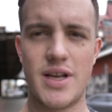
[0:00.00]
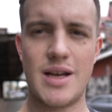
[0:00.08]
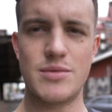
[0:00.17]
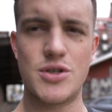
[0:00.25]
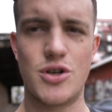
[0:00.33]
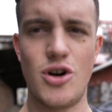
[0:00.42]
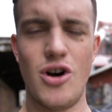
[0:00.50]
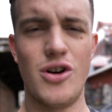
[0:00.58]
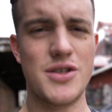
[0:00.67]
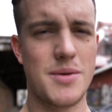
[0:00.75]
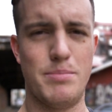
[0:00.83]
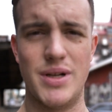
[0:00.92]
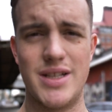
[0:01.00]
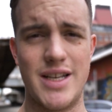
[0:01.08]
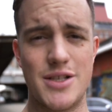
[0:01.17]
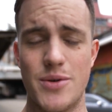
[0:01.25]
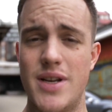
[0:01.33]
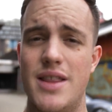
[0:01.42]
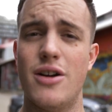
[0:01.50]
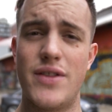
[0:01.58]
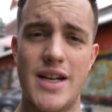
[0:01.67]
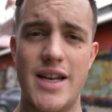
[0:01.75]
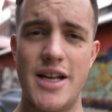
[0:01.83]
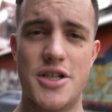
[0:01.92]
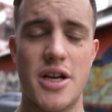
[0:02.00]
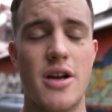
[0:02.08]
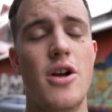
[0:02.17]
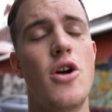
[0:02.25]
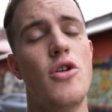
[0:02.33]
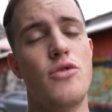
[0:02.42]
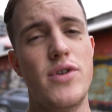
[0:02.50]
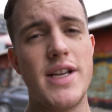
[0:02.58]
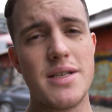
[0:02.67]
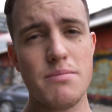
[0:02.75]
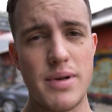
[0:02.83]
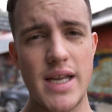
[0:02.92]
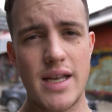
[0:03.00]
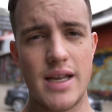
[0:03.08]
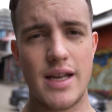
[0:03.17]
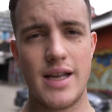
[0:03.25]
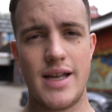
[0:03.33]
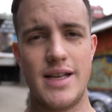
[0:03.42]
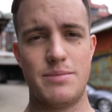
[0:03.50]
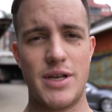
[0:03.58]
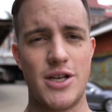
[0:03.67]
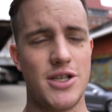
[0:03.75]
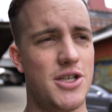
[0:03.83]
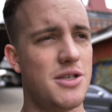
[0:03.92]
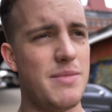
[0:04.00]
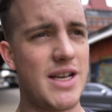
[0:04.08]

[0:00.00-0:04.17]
when it comes to cars, buildings, or anything of that nature. Reason being is because it just